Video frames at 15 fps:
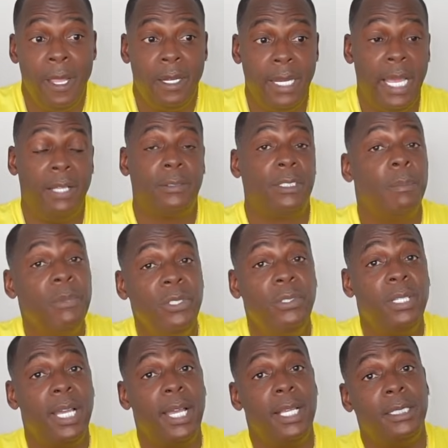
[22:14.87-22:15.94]
Now, some of you
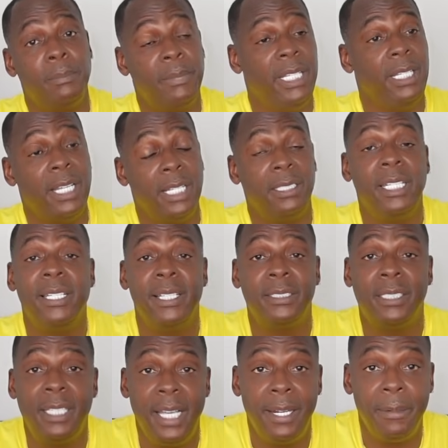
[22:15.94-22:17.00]
guys may not think that's
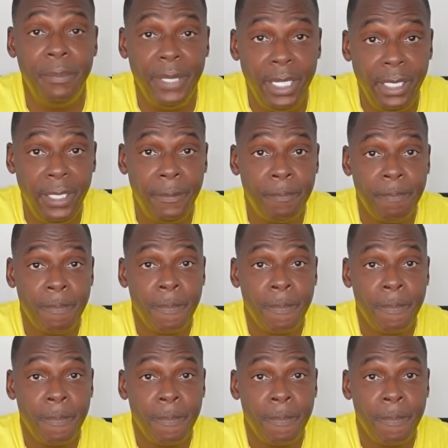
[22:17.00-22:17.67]
a lot of money,